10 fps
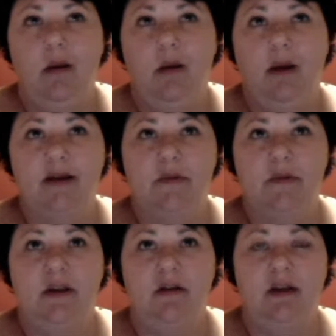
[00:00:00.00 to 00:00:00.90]

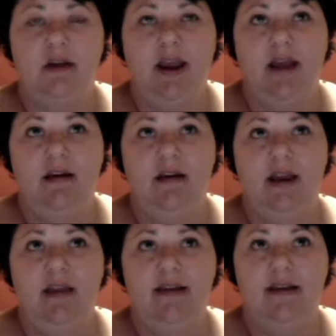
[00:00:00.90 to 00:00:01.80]
possibly the
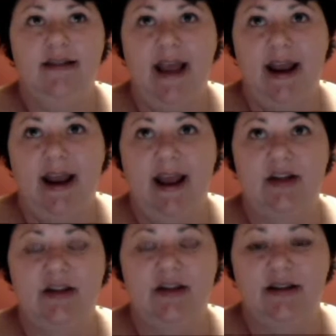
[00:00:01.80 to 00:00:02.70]
in this day and
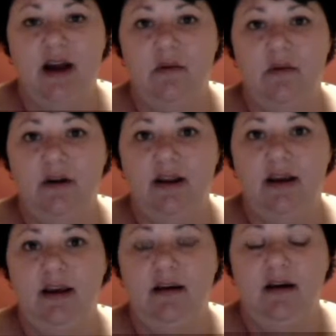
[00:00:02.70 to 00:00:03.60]
age it's not
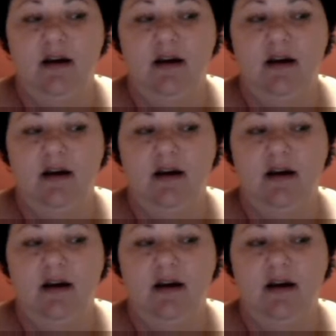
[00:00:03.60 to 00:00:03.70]
really